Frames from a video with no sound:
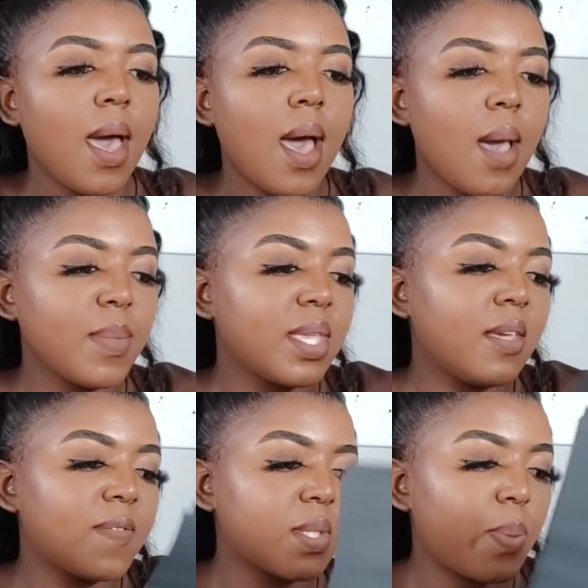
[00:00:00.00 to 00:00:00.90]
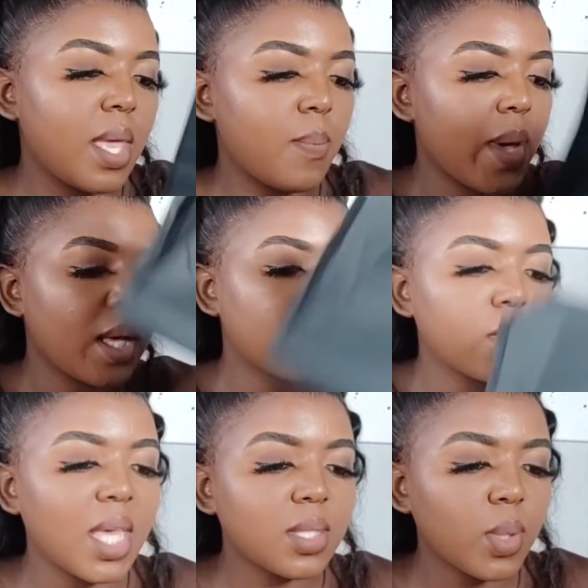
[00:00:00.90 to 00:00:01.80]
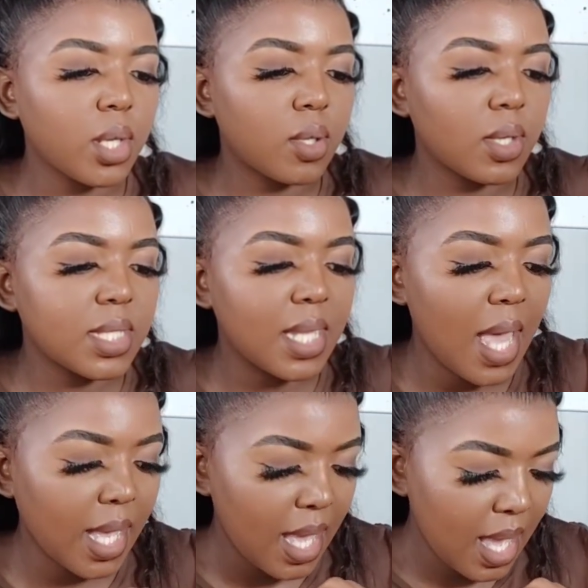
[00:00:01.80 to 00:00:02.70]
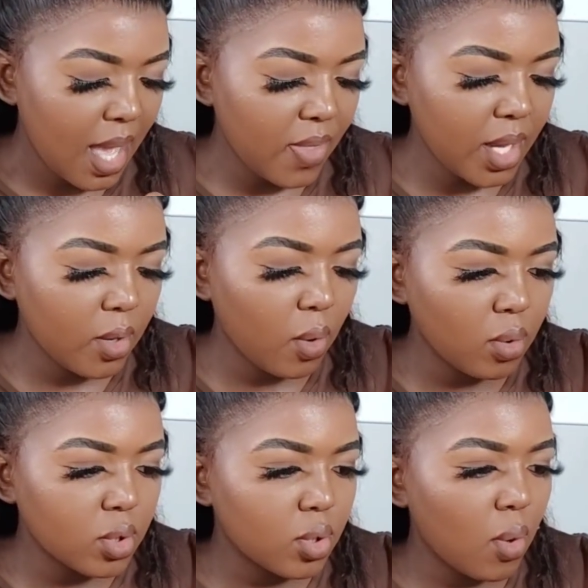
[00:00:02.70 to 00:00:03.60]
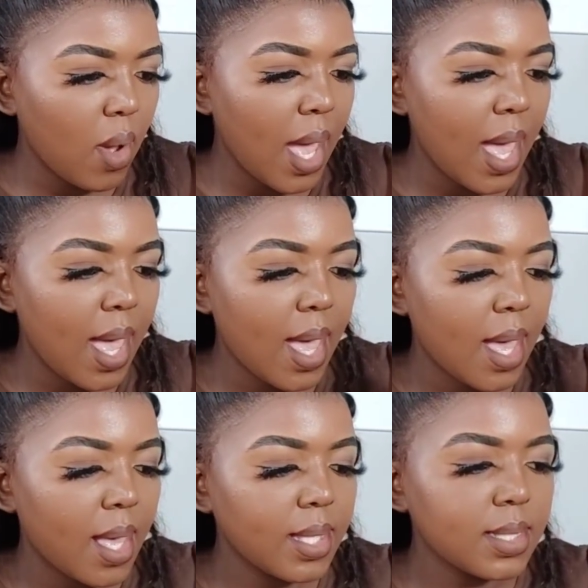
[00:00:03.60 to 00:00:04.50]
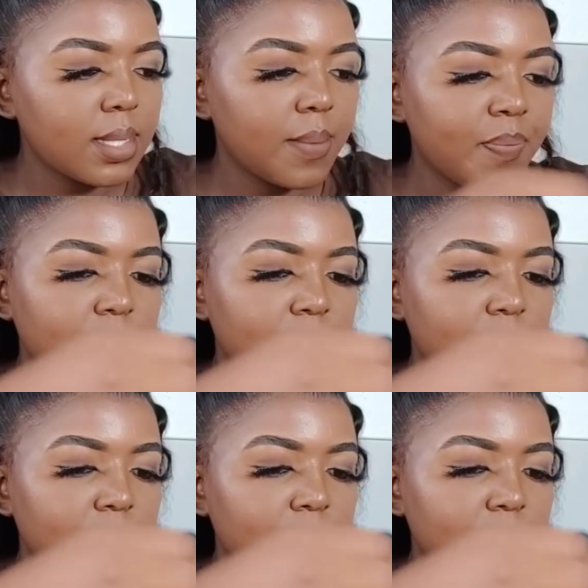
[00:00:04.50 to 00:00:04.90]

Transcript: um, gift paper so that's what it looks like and then it also has